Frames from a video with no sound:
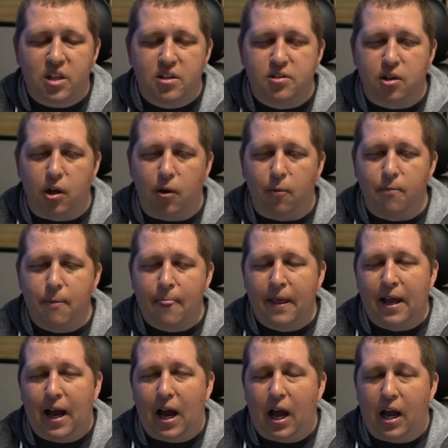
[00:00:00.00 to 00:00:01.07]
So
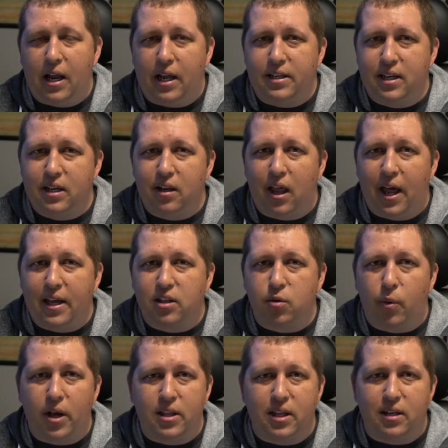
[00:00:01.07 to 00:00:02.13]
I did like
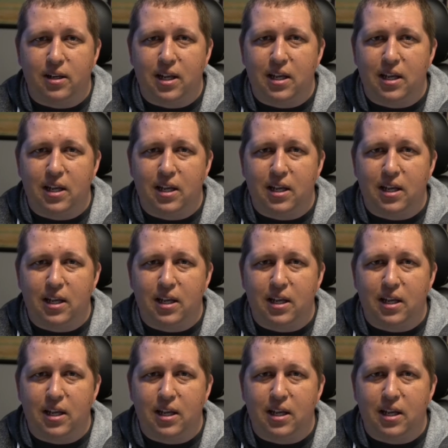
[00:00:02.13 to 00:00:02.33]
the way that